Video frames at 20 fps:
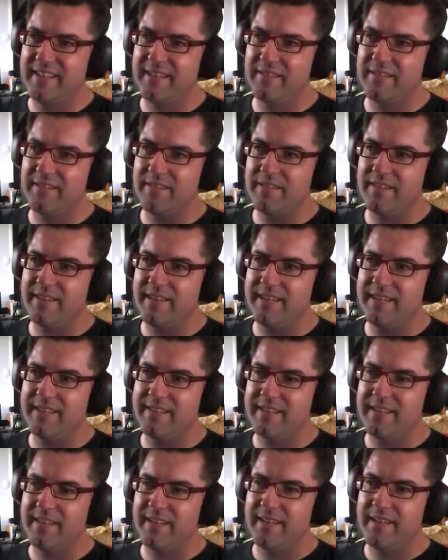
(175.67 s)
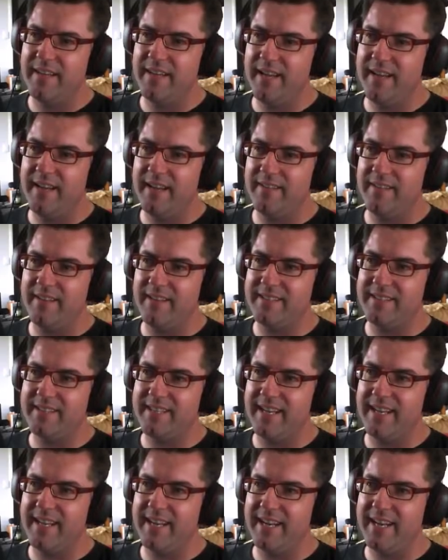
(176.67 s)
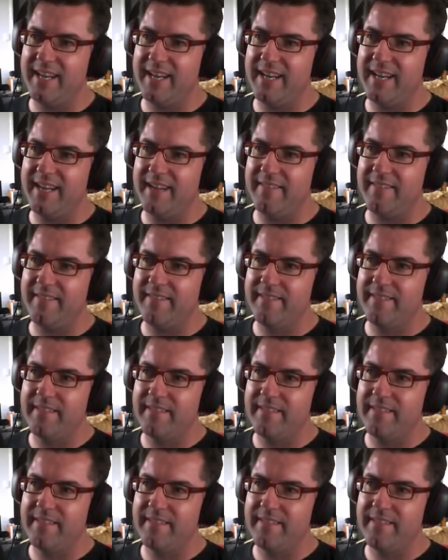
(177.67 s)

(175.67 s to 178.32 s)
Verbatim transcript: Right, now let's get out of here.